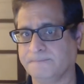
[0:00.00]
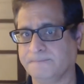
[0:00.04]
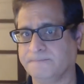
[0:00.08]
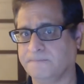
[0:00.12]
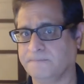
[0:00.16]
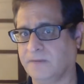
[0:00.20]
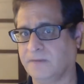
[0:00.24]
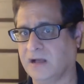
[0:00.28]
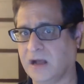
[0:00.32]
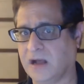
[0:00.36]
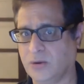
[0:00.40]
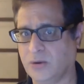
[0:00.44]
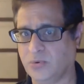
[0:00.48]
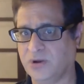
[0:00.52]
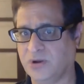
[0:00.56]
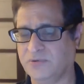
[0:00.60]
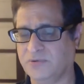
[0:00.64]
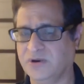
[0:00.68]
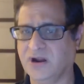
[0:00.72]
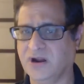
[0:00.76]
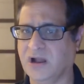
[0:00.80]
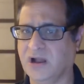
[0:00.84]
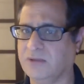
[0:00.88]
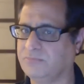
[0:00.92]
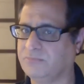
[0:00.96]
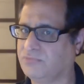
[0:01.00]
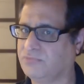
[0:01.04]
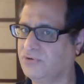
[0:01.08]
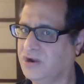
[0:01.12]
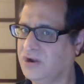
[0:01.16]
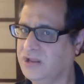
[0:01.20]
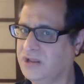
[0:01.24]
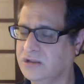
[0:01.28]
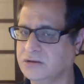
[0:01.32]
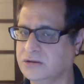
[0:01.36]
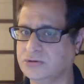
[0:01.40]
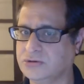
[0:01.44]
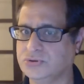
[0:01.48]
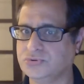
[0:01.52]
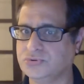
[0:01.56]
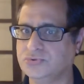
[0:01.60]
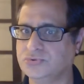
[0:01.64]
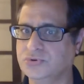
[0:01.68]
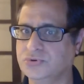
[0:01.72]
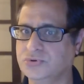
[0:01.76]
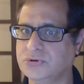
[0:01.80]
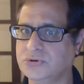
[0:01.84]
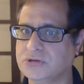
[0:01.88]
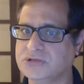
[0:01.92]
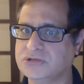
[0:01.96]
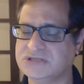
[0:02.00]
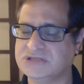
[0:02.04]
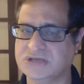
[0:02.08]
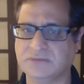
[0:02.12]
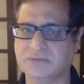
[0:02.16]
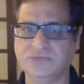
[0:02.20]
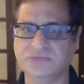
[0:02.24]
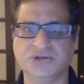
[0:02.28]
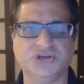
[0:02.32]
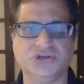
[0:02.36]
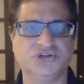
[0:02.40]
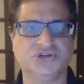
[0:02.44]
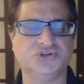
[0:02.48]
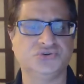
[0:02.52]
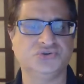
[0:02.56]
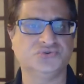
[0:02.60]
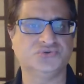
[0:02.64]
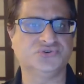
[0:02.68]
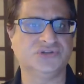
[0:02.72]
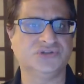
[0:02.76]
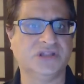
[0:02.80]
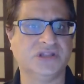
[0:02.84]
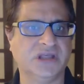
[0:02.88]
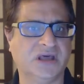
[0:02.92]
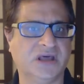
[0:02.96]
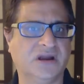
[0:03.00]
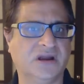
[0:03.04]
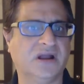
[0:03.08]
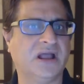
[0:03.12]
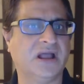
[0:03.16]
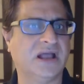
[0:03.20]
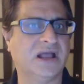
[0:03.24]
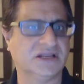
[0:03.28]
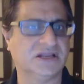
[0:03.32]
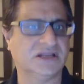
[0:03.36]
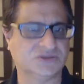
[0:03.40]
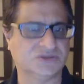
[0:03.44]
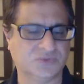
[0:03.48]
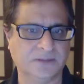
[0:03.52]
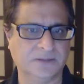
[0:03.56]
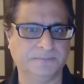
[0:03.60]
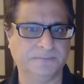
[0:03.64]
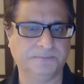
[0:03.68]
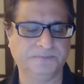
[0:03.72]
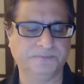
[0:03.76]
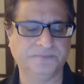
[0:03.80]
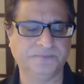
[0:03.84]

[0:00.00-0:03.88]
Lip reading: However, I'm running into some issues there as well.